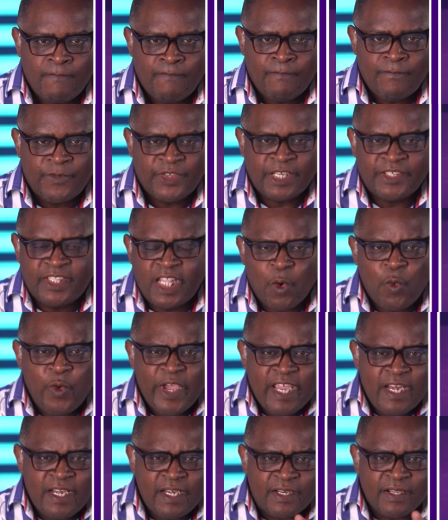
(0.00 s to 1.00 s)
It says the
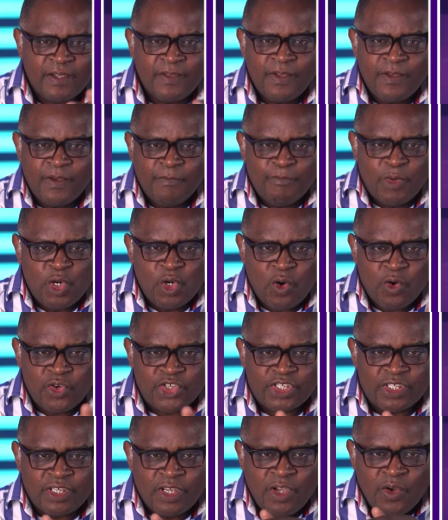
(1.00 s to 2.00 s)
wind
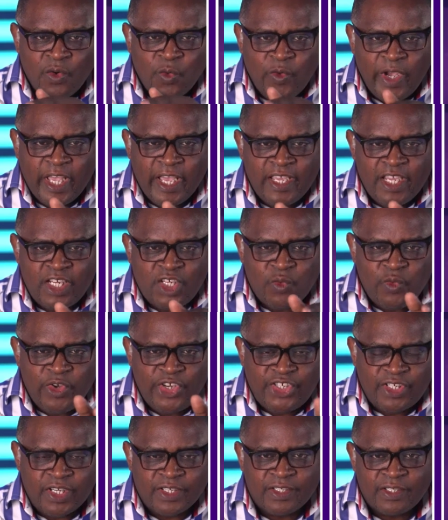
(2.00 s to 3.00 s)
blows where it
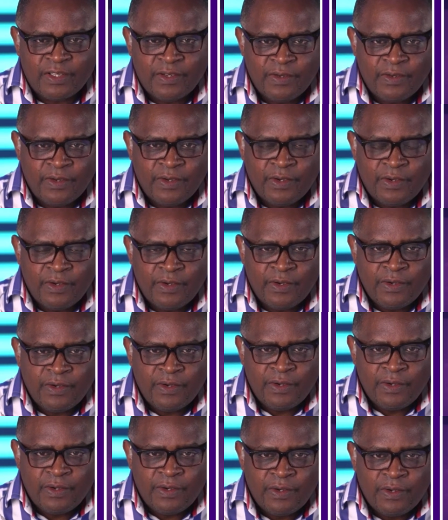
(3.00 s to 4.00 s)
wishes,
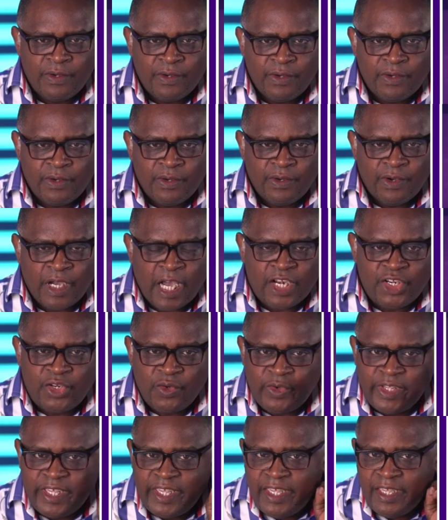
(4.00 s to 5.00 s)
and you
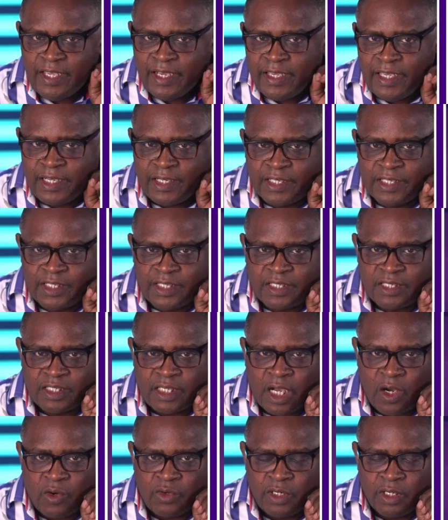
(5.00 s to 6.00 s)
hear its
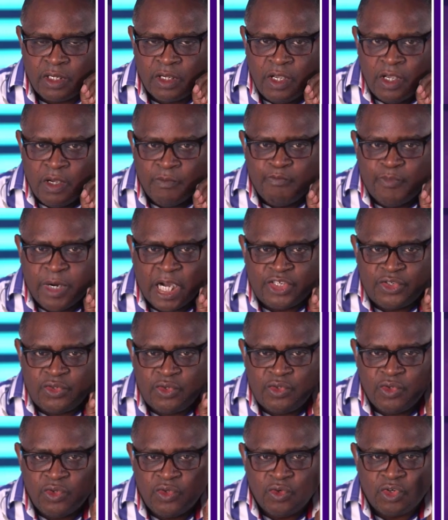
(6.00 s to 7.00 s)
sound, but you
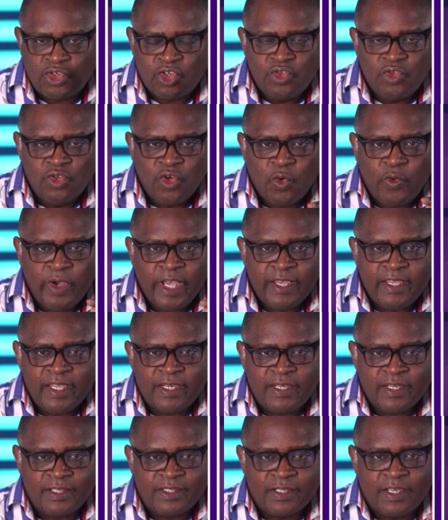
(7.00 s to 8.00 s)
do not know where
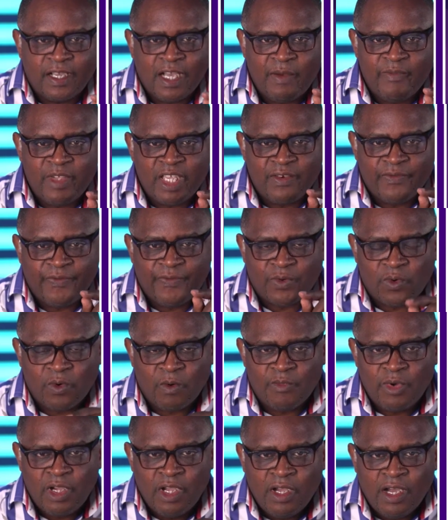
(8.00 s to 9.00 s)
it is coming from
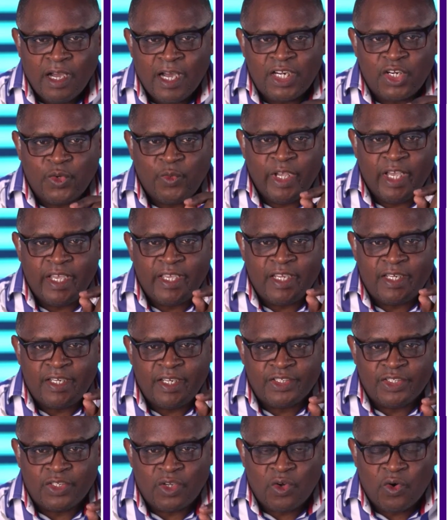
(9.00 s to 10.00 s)
and where it
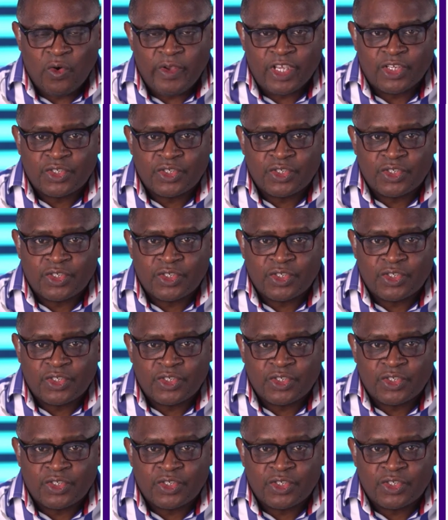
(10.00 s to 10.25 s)
is going.